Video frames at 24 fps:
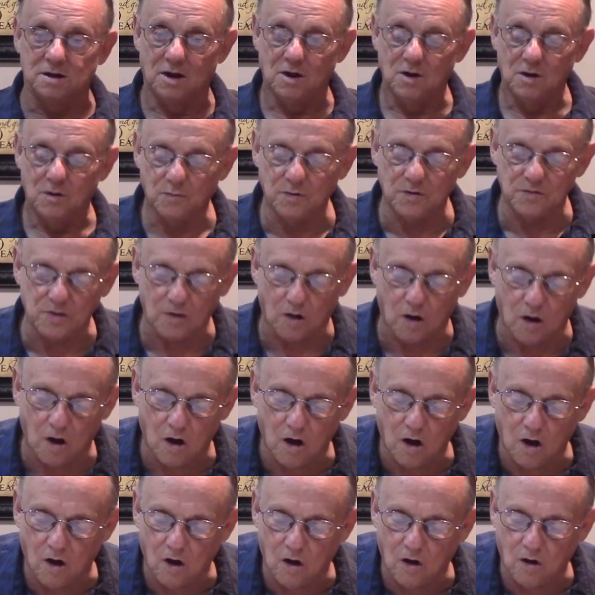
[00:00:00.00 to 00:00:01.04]
with
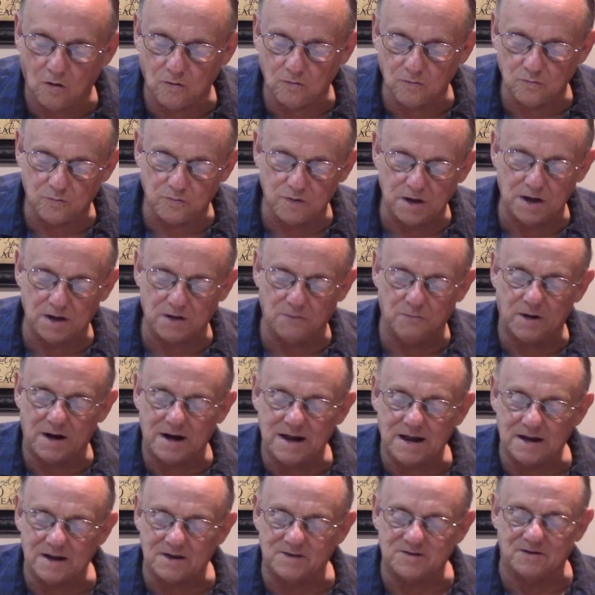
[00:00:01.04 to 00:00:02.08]
all
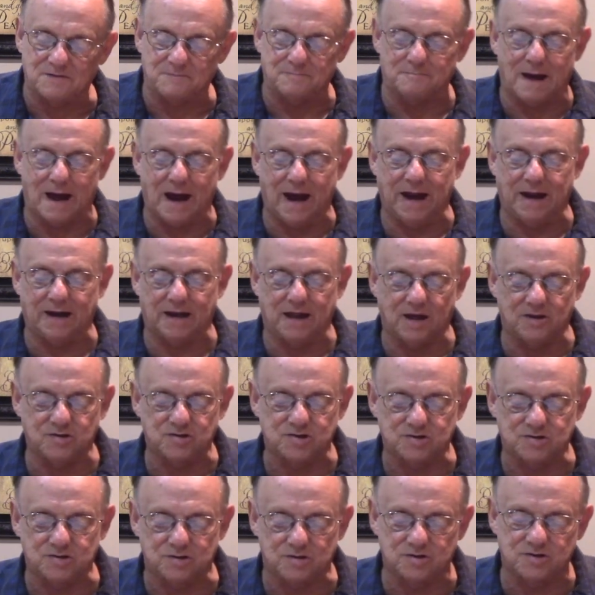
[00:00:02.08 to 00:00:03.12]
readiness of mind and
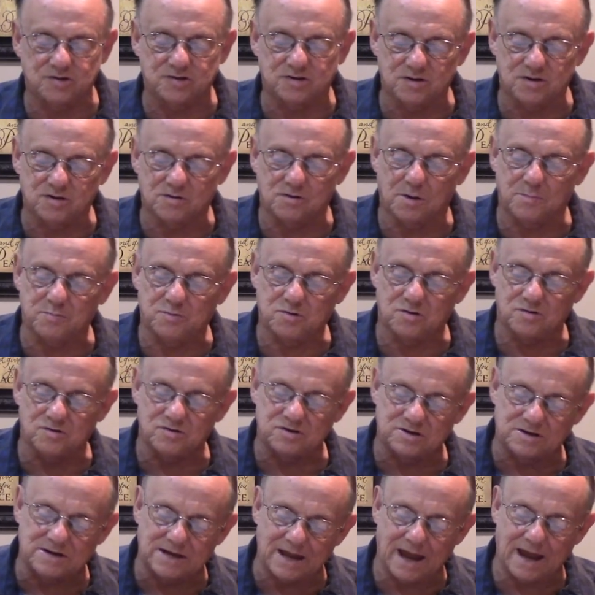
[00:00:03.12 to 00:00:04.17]
searched the scriptures
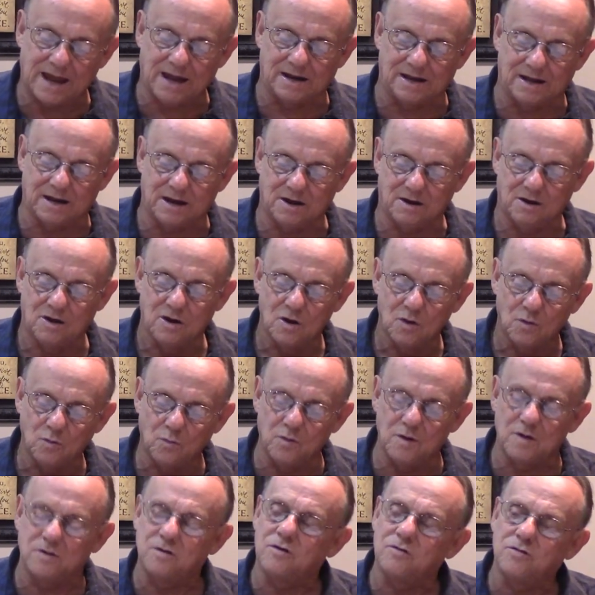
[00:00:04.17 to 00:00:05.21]
daily
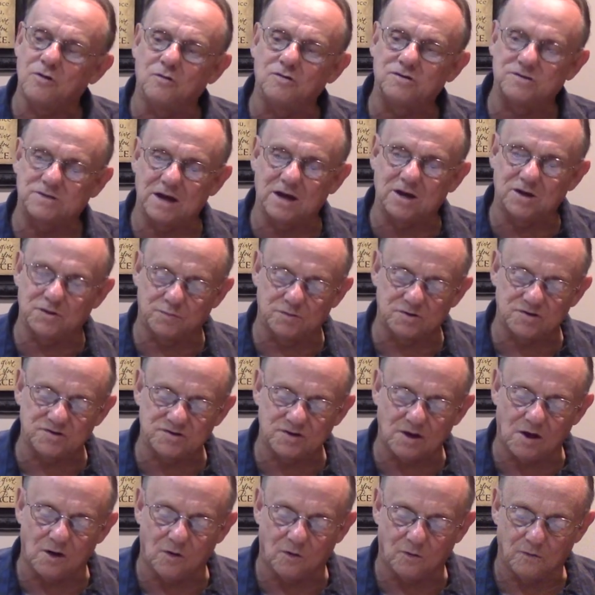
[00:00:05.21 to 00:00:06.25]
whether those things were
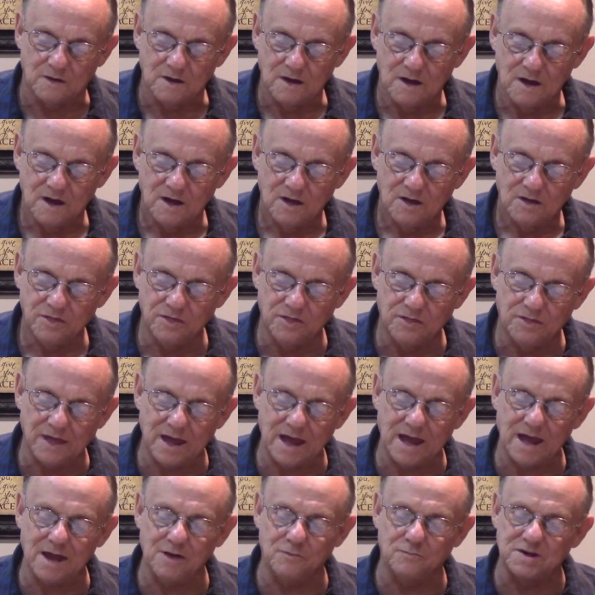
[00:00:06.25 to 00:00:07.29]
so.
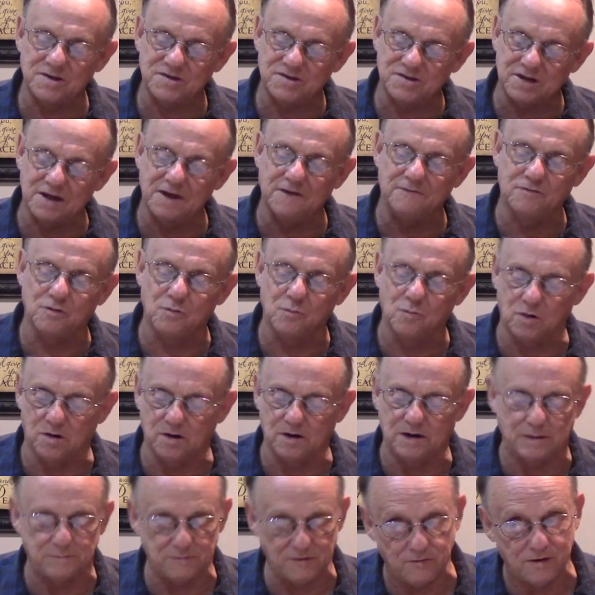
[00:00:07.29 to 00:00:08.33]
They received the word,
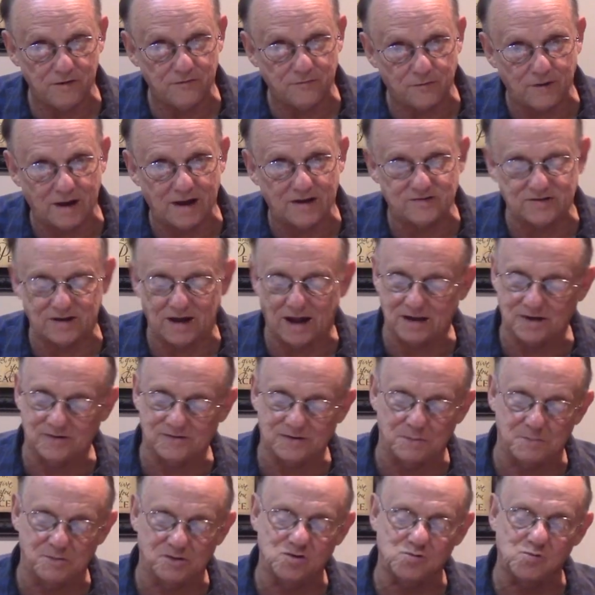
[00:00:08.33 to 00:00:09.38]
let me rephrase that because
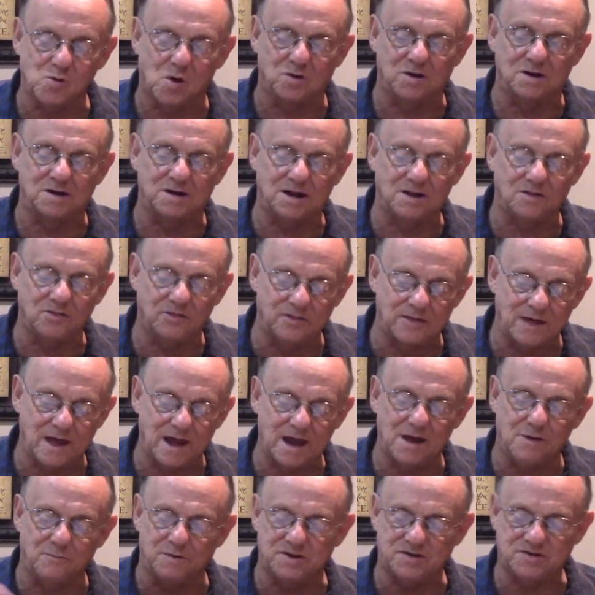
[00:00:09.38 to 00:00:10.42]
I misquoted it.
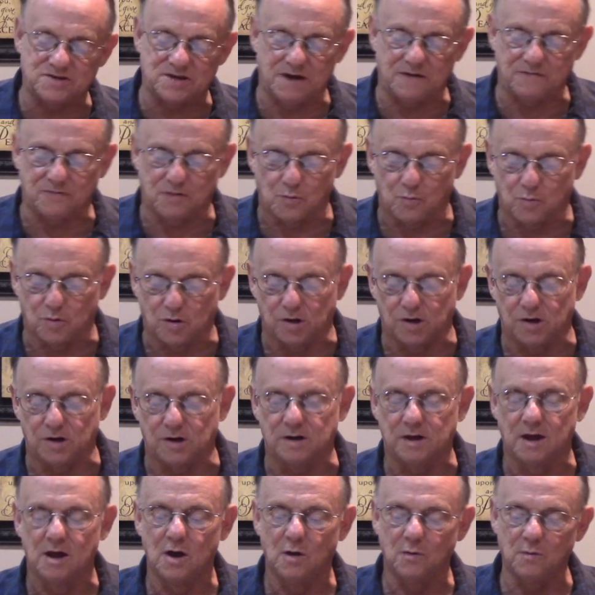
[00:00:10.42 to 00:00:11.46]
They received the word
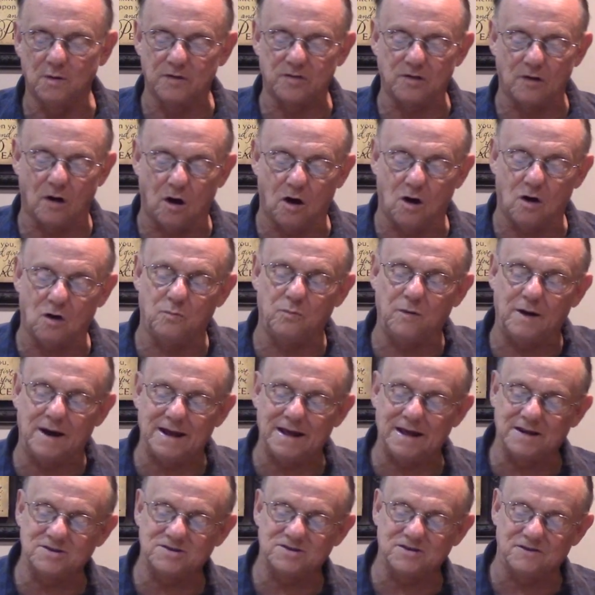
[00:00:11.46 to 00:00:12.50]
with all
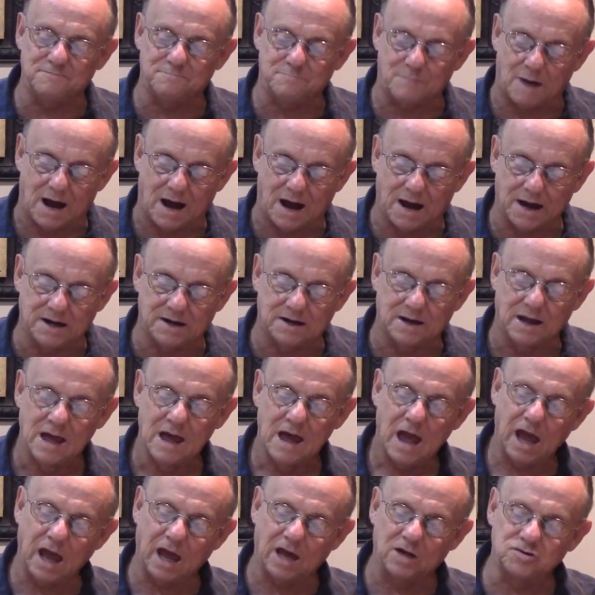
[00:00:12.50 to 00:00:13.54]
readiness of mind
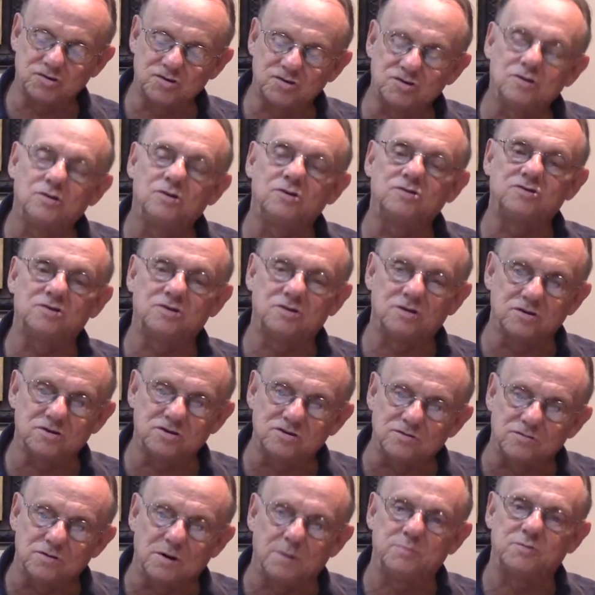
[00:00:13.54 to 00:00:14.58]
and searched the
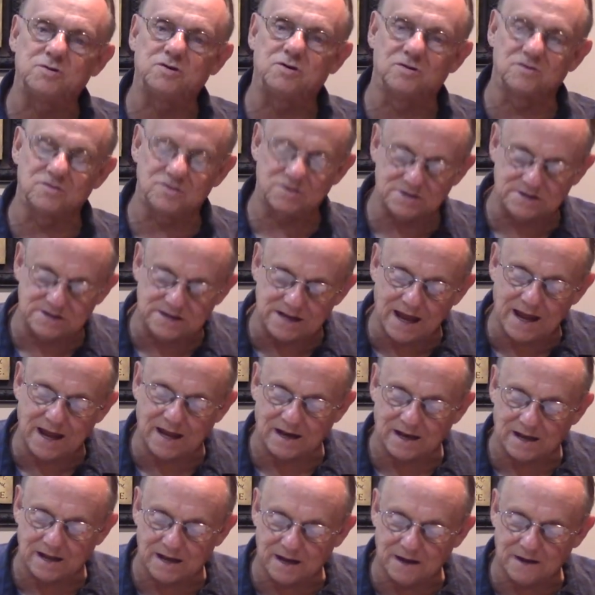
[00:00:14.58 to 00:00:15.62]
scriptures
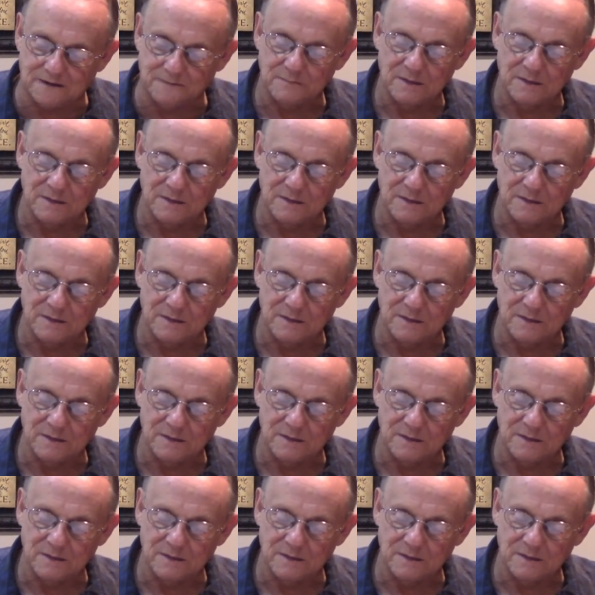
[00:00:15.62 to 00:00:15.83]
daily